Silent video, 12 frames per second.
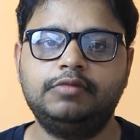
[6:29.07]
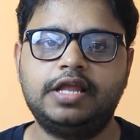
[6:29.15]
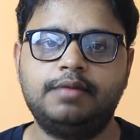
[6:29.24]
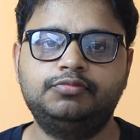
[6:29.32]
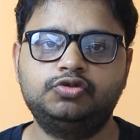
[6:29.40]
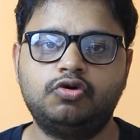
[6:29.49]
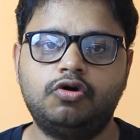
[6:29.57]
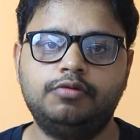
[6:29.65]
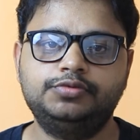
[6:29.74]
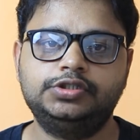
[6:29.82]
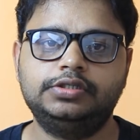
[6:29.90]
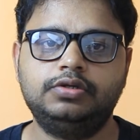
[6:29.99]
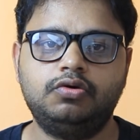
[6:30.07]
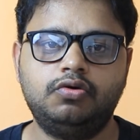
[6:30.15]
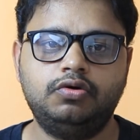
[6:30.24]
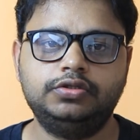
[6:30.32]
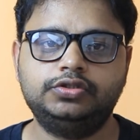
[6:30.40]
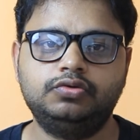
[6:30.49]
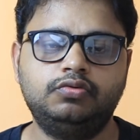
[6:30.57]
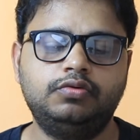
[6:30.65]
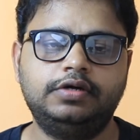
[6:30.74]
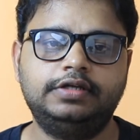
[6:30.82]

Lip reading: lapse option also,